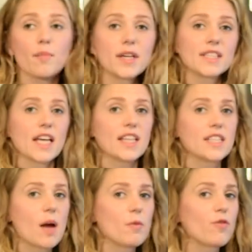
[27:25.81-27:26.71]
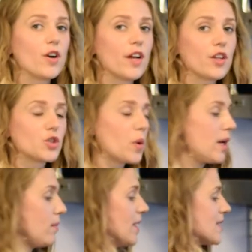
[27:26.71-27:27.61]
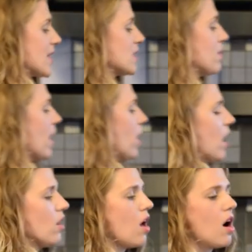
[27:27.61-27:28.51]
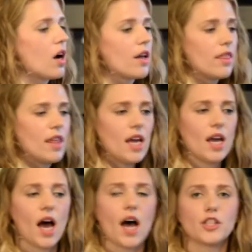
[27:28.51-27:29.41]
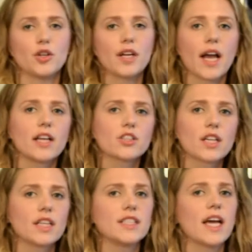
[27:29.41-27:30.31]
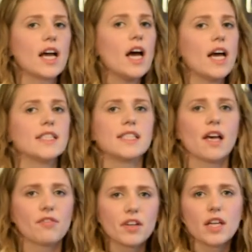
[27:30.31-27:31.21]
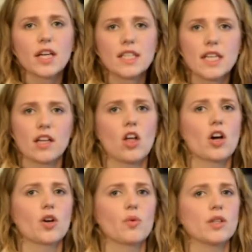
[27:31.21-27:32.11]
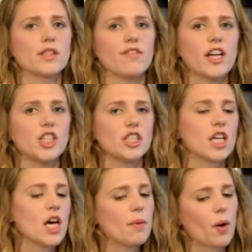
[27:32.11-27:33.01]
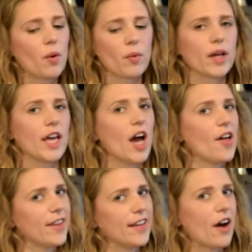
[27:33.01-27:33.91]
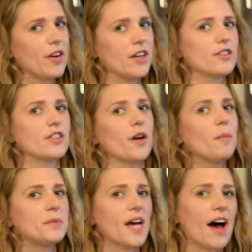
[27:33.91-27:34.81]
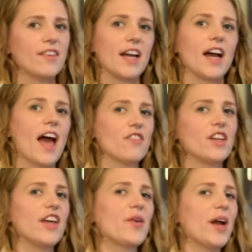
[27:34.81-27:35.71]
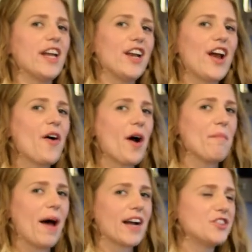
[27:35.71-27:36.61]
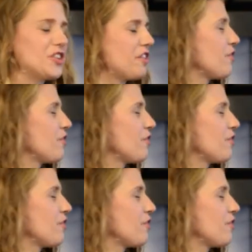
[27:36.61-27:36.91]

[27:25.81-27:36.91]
I'm going to set the timer for another 20 minutes. That's about how long the uh, tuna cakes are going to take. It's definitely going to take longer to roast the veggies, but we're really on the downhill slope to having everything ready to go and packaged in the